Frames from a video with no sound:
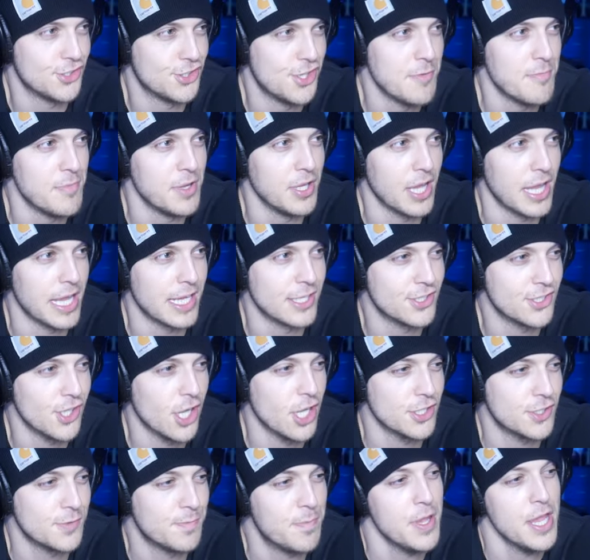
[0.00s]
simulates
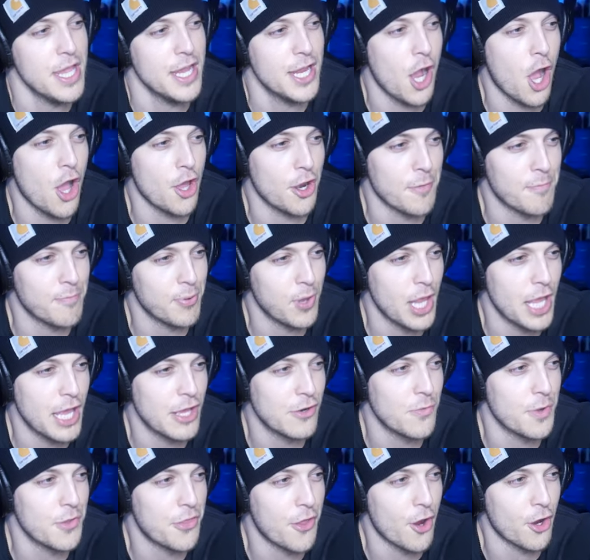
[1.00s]
us being on a
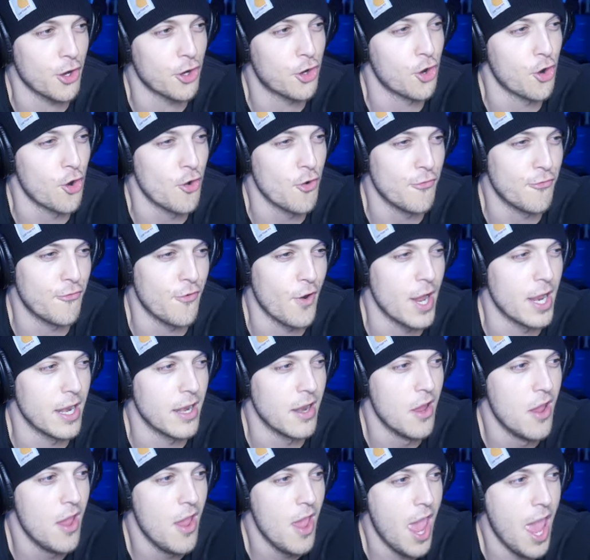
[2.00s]
plane with our
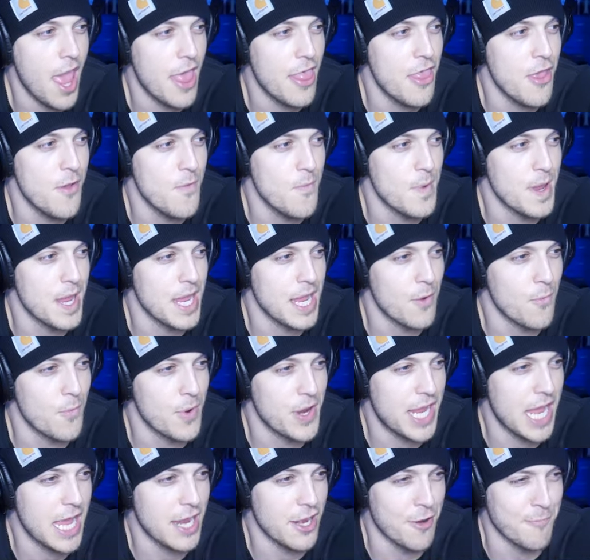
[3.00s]
girlfriend, and then we,
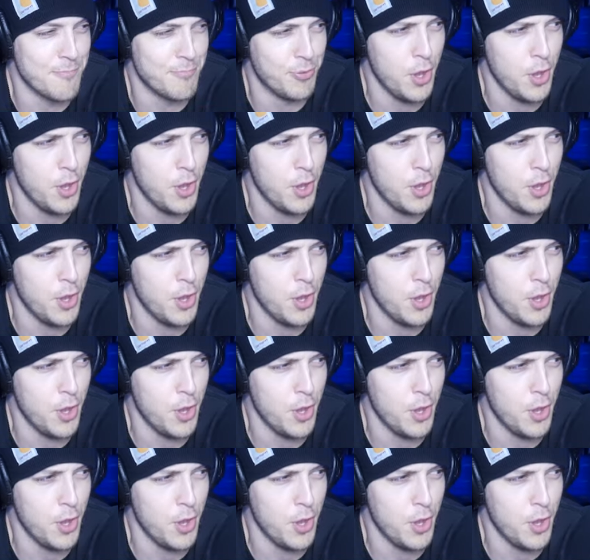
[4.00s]
we get in a